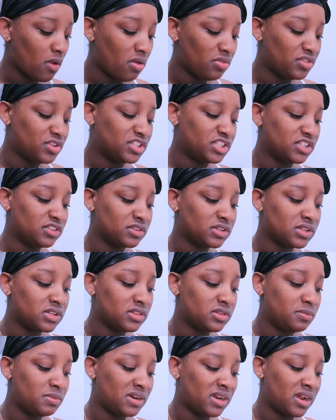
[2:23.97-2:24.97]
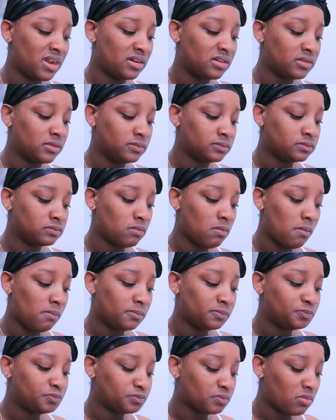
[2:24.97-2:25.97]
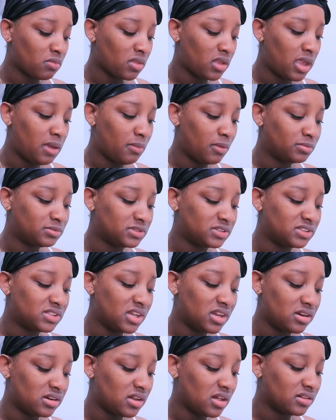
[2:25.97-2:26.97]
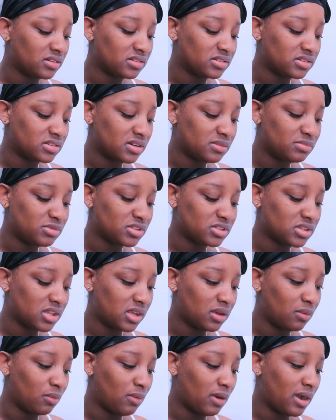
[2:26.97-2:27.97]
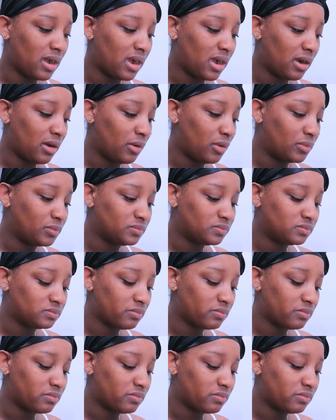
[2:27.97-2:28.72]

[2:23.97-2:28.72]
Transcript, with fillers: The cereal and the banana came up to ten dollars. And I'm just like, wow.